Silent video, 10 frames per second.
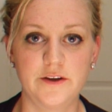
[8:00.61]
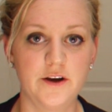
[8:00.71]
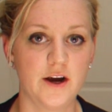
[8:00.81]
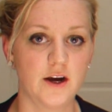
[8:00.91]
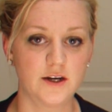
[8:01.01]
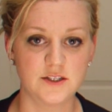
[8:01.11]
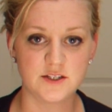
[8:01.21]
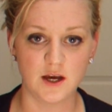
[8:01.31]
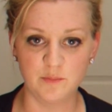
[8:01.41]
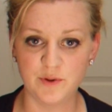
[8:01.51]
all your hair
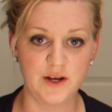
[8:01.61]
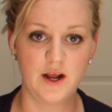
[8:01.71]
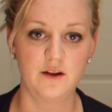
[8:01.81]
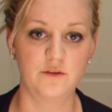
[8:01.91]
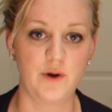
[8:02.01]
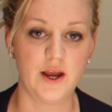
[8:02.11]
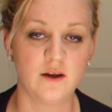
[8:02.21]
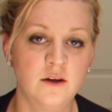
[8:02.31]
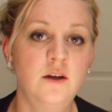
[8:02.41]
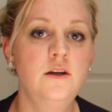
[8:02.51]
is up and out of the way.
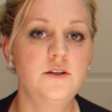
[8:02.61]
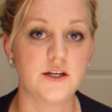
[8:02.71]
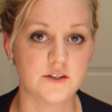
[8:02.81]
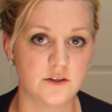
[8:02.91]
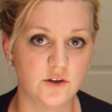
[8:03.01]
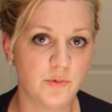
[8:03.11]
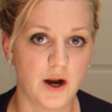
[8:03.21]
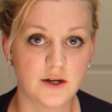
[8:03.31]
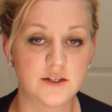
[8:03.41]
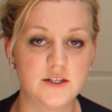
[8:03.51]
Takes a little
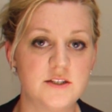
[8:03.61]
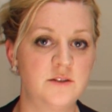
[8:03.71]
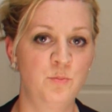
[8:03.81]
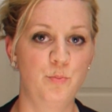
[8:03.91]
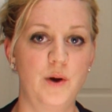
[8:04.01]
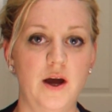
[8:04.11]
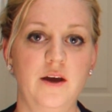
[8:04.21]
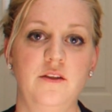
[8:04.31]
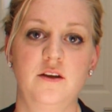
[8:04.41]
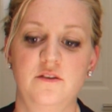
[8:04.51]
practice, but
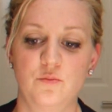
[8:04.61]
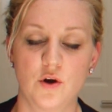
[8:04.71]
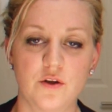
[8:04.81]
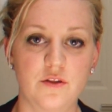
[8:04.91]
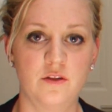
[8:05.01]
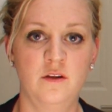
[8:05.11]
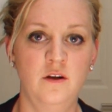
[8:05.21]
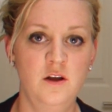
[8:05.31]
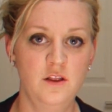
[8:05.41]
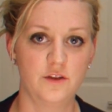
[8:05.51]
I think it's worth
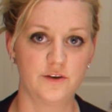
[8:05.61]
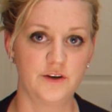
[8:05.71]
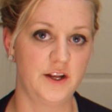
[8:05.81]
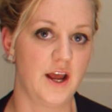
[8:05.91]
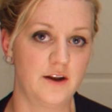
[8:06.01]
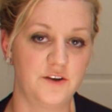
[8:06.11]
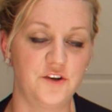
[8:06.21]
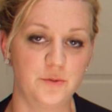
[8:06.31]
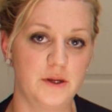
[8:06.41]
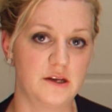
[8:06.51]
learning how to
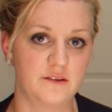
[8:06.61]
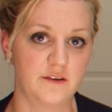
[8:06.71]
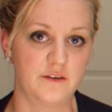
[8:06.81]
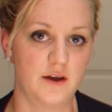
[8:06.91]
do because